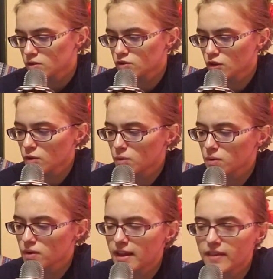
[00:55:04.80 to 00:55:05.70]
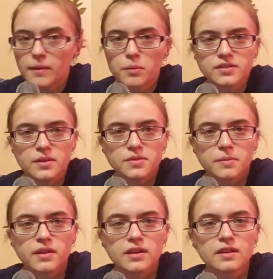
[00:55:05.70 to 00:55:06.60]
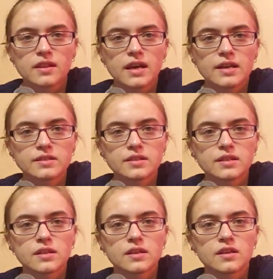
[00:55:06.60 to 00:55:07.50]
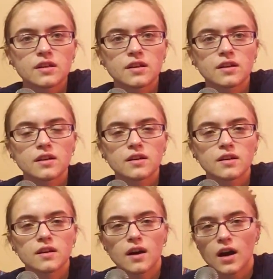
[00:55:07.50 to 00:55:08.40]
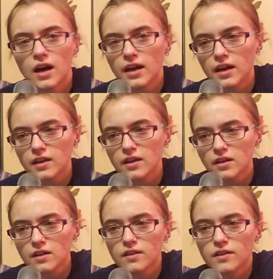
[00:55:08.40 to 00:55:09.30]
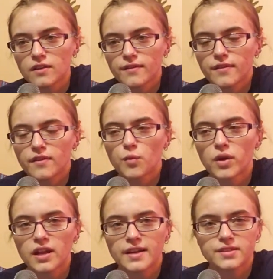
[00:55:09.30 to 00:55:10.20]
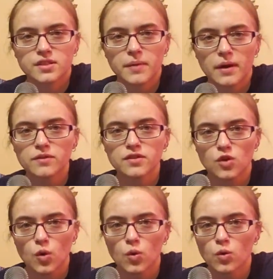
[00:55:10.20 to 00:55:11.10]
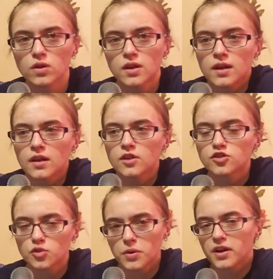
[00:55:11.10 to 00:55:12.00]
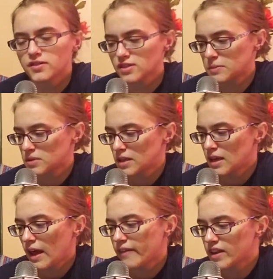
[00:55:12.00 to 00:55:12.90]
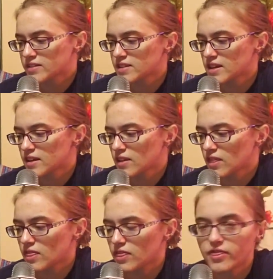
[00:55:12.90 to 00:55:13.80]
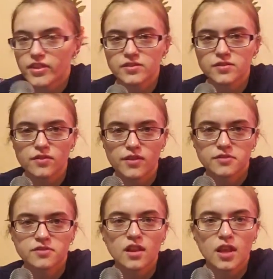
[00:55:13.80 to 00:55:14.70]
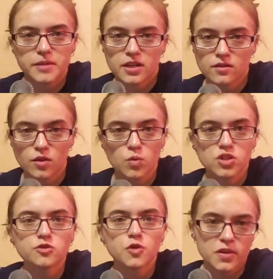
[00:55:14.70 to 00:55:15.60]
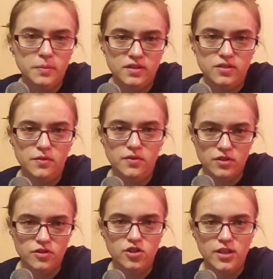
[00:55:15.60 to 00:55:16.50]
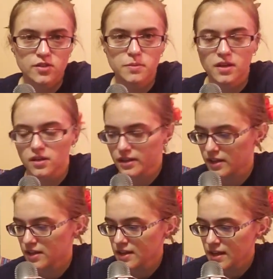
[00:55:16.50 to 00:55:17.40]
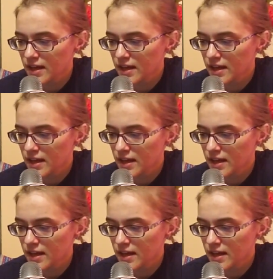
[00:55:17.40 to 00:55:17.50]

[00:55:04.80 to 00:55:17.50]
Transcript: So that brings up something that I realized about this whole story concept, and that is that this dilemma, would you join the military for the chance to be young again?